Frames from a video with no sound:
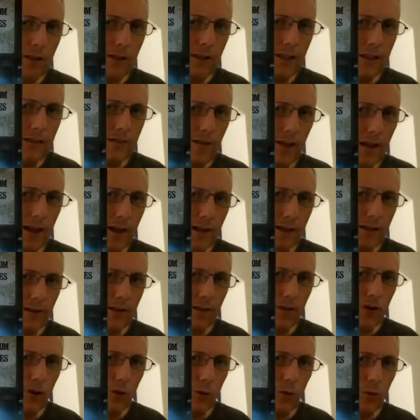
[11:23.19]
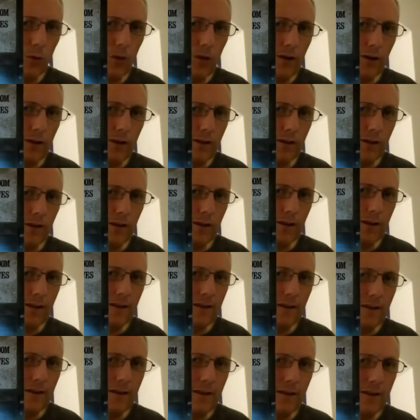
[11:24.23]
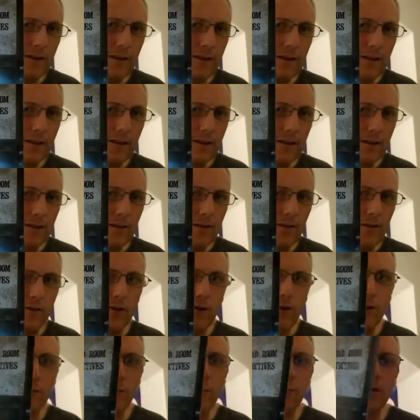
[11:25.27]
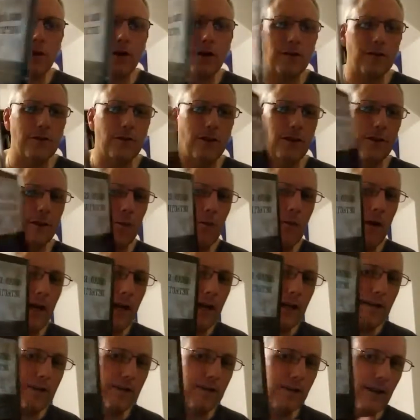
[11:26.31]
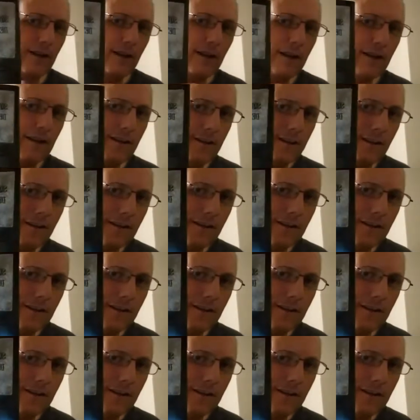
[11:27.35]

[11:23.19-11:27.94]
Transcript: is like the door in the room, because on the back side